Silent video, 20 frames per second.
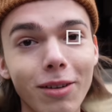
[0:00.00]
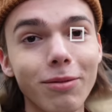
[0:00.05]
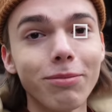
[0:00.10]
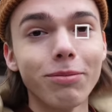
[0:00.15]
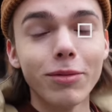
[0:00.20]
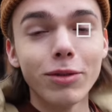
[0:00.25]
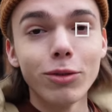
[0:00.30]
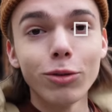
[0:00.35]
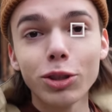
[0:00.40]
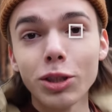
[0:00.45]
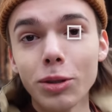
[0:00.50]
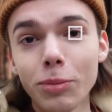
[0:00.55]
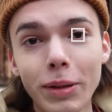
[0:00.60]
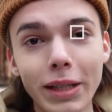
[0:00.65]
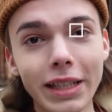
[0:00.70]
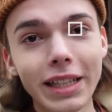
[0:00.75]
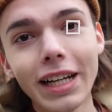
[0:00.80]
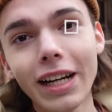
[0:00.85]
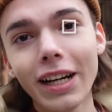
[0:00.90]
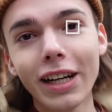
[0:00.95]
The best
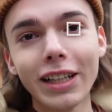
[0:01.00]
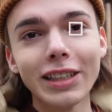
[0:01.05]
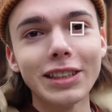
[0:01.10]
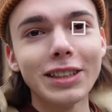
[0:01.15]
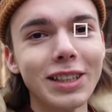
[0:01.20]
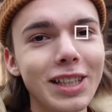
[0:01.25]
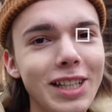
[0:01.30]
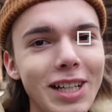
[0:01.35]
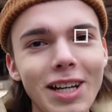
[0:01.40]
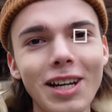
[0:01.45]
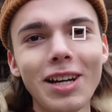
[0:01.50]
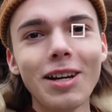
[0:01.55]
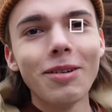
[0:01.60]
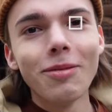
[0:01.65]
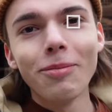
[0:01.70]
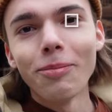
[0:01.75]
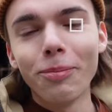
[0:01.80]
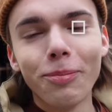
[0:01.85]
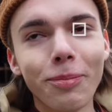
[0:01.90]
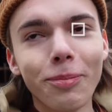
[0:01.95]
feature on this camera by
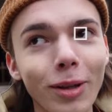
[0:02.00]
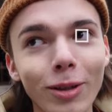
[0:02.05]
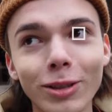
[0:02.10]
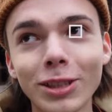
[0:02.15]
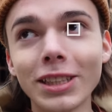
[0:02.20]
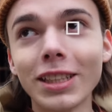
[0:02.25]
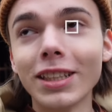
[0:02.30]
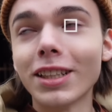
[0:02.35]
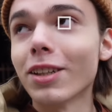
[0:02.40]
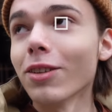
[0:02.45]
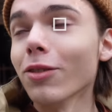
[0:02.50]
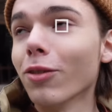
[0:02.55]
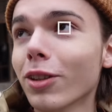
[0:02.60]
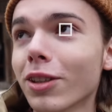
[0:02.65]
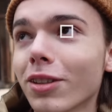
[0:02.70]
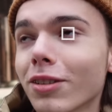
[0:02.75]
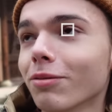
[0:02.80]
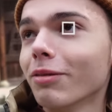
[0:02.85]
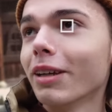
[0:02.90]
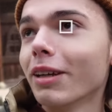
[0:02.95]
far is the
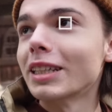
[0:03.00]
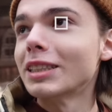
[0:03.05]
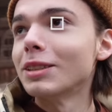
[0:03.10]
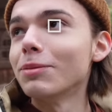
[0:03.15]
autofocus.